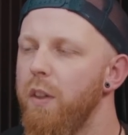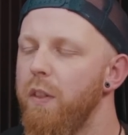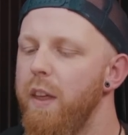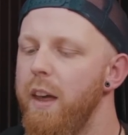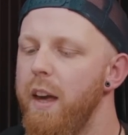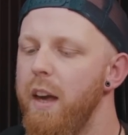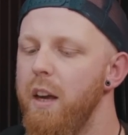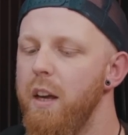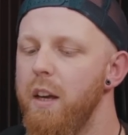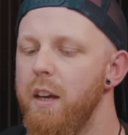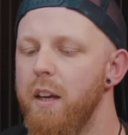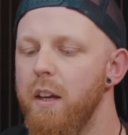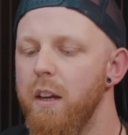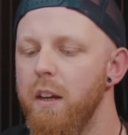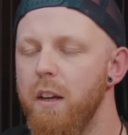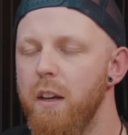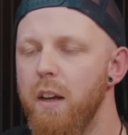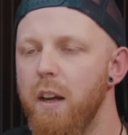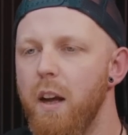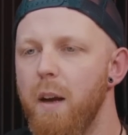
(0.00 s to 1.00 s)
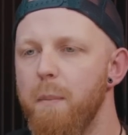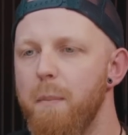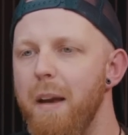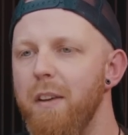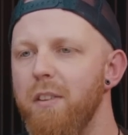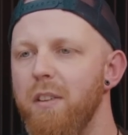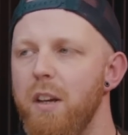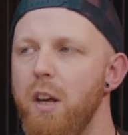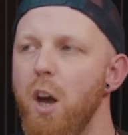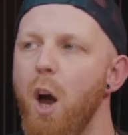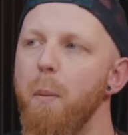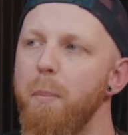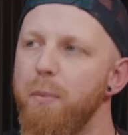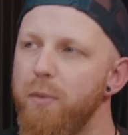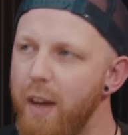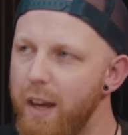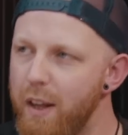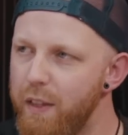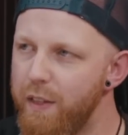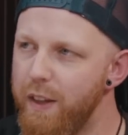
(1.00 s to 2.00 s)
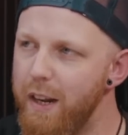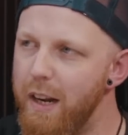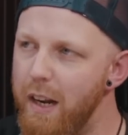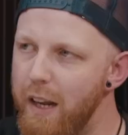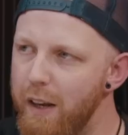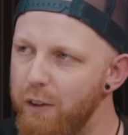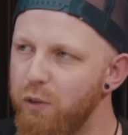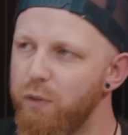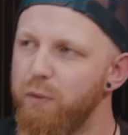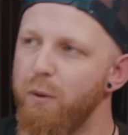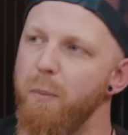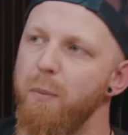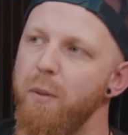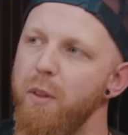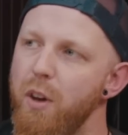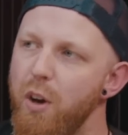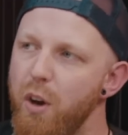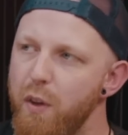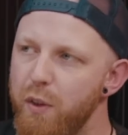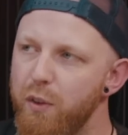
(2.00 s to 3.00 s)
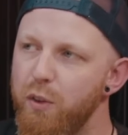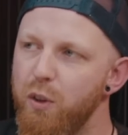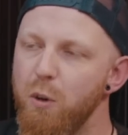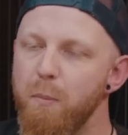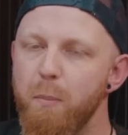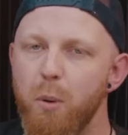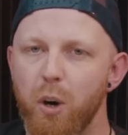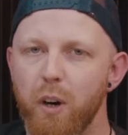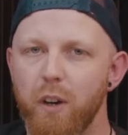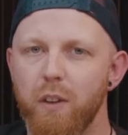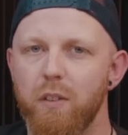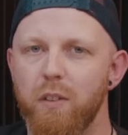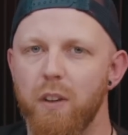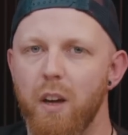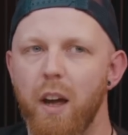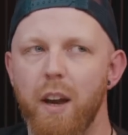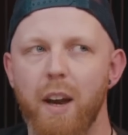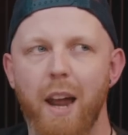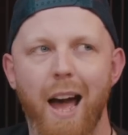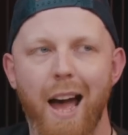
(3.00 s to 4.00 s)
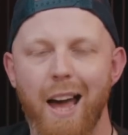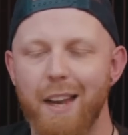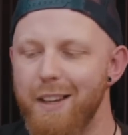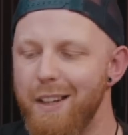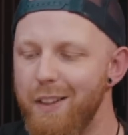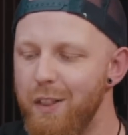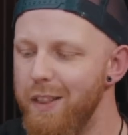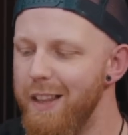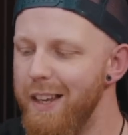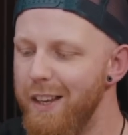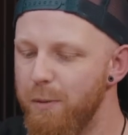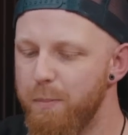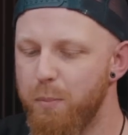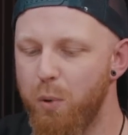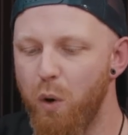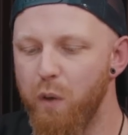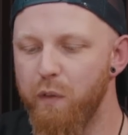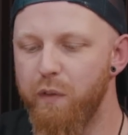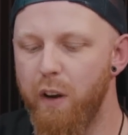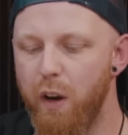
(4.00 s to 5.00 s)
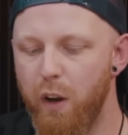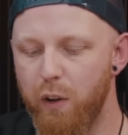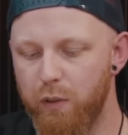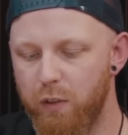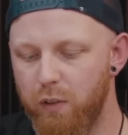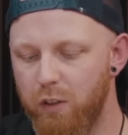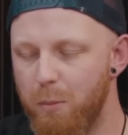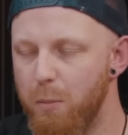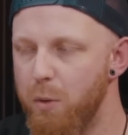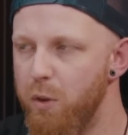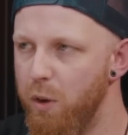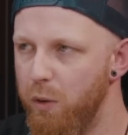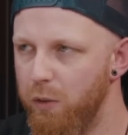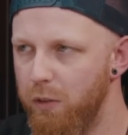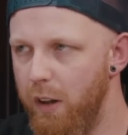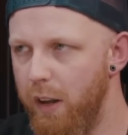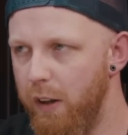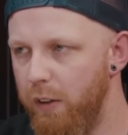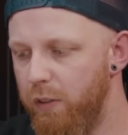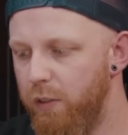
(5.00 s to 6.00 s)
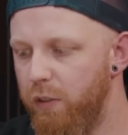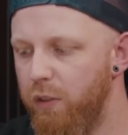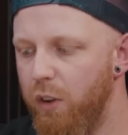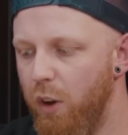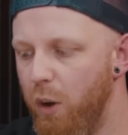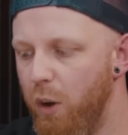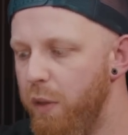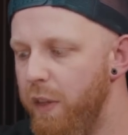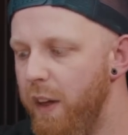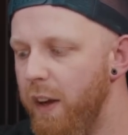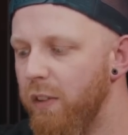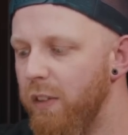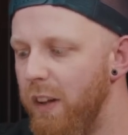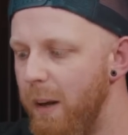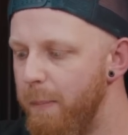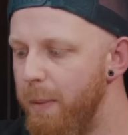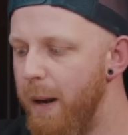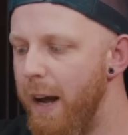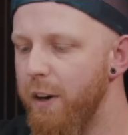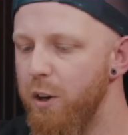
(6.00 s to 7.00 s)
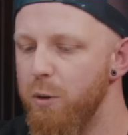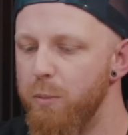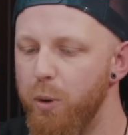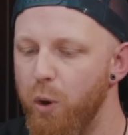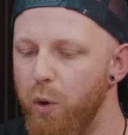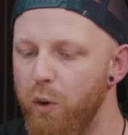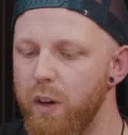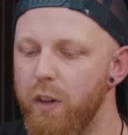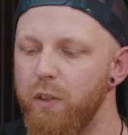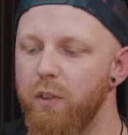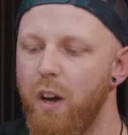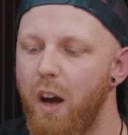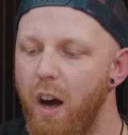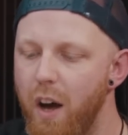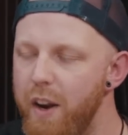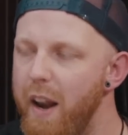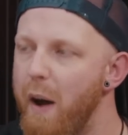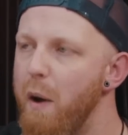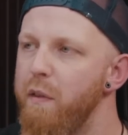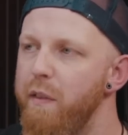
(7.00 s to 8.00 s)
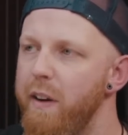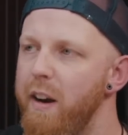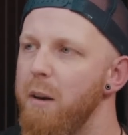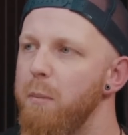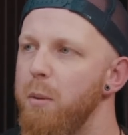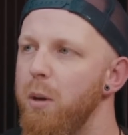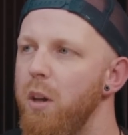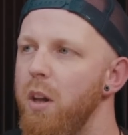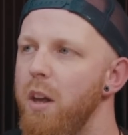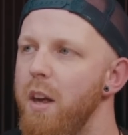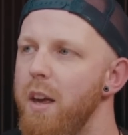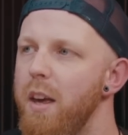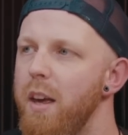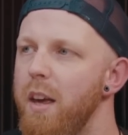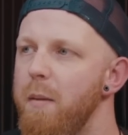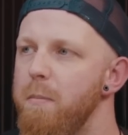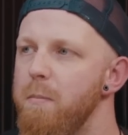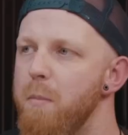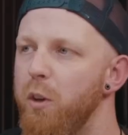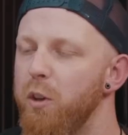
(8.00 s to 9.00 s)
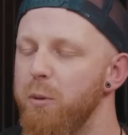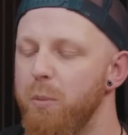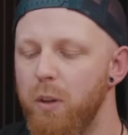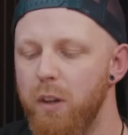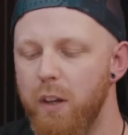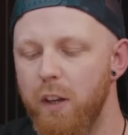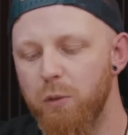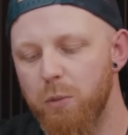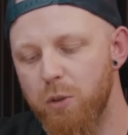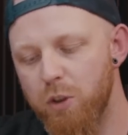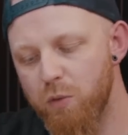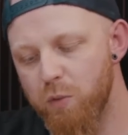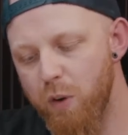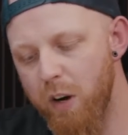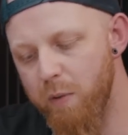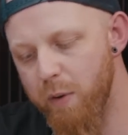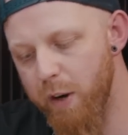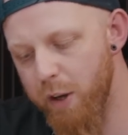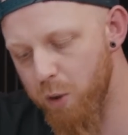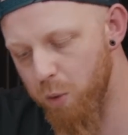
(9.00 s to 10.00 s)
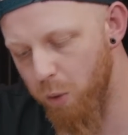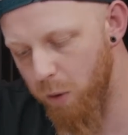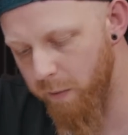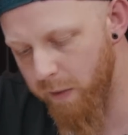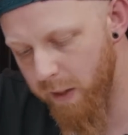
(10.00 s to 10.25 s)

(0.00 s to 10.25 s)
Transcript: They basically update the list from the other two books and add in these profiles to some of those lists. So things like Black Numenorians are now available in multiple lists, which is really, really cool.